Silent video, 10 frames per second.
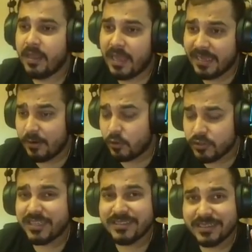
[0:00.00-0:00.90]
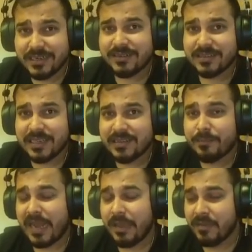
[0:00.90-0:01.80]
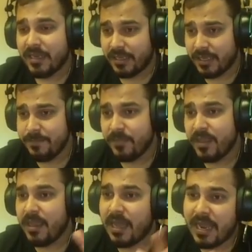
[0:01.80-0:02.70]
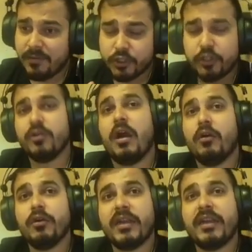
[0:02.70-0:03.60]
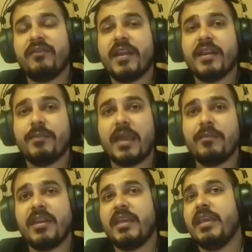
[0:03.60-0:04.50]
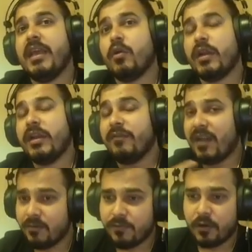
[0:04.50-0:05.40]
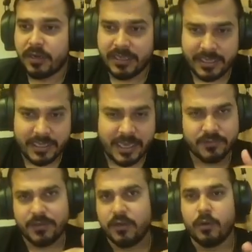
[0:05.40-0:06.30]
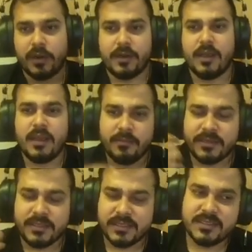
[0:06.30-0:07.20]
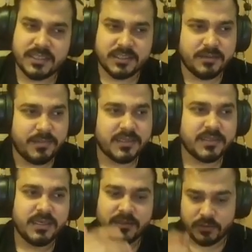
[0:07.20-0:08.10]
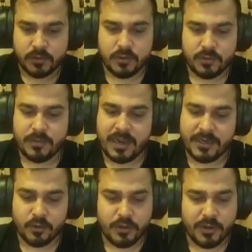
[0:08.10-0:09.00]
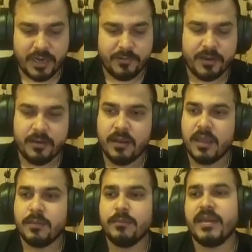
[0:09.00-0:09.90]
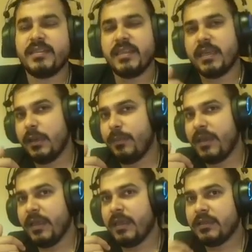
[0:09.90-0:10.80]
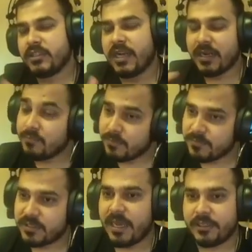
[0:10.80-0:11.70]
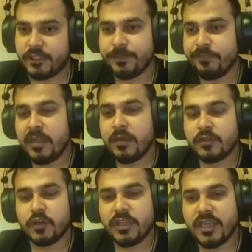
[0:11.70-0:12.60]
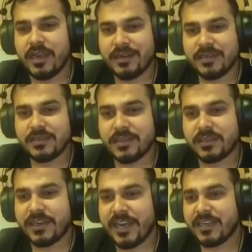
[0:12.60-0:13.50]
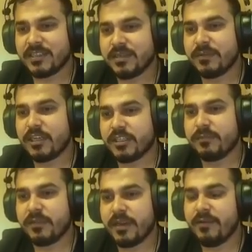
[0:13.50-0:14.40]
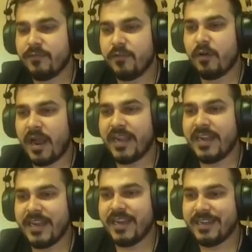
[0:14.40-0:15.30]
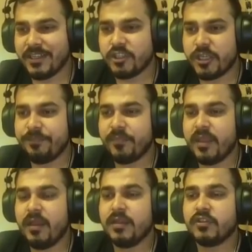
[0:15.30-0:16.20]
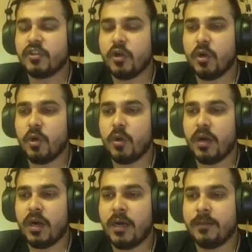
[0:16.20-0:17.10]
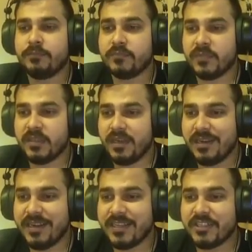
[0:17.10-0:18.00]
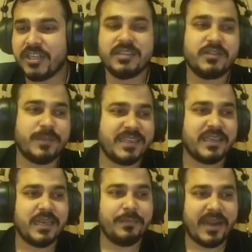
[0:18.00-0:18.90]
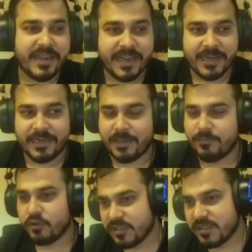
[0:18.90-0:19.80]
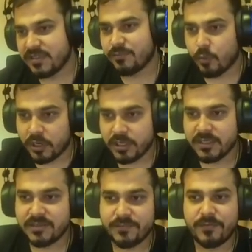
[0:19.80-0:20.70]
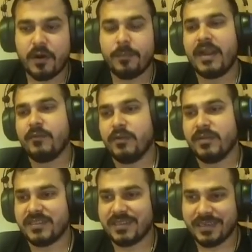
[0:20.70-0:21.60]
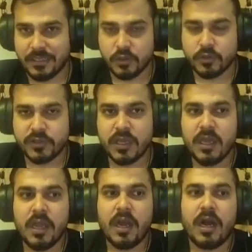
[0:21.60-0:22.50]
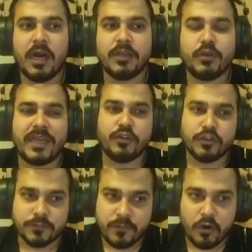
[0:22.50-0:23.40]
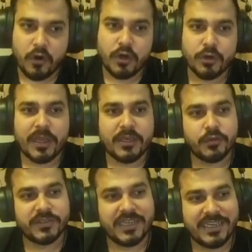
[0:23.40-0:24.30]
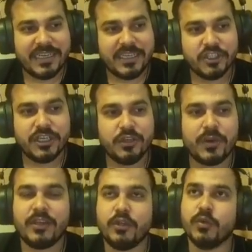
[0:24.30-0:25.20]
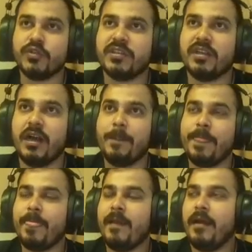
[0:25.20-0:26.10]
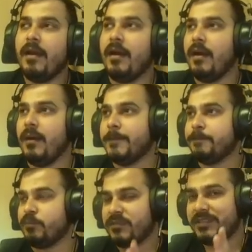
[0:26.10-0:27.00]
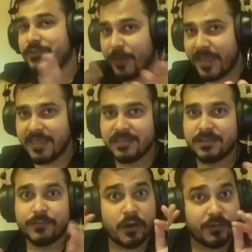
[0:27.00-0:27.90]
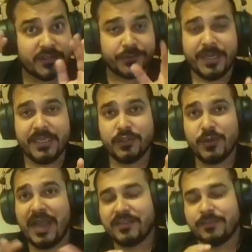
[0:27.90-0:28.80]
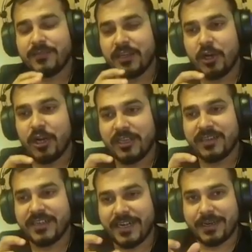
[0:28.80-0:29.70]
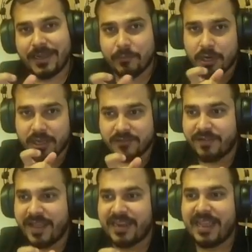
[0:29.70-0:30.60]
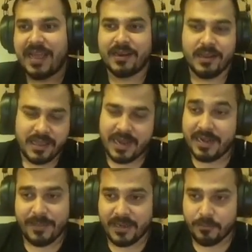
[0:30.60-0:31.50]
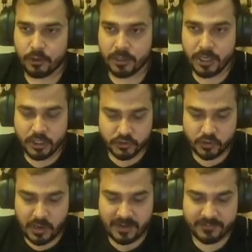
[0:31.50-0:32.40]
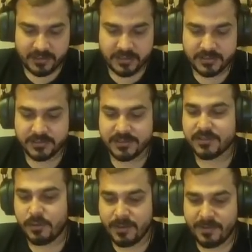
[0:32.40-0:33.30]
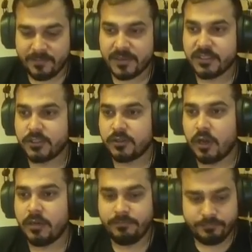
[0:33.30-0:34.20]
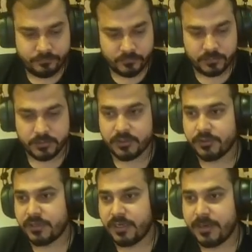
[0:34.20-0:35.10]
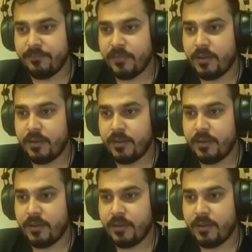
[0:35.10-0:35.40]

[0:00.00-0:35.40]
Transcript: I can also consider this as a primary key. I will show you how you can define a primary key, how you can define a foreign key as we go ahead. But this is just a basic. So I told you I will basically be starting from scratch. So here it is, create customer info ID integer. So here integer is basically my data type. So this is what is the format we basically use. You can use float, you can use integer, you can use strings. For strings, you have something called as a data type called as varchar, and many more. So after this will be my first column. Just a second.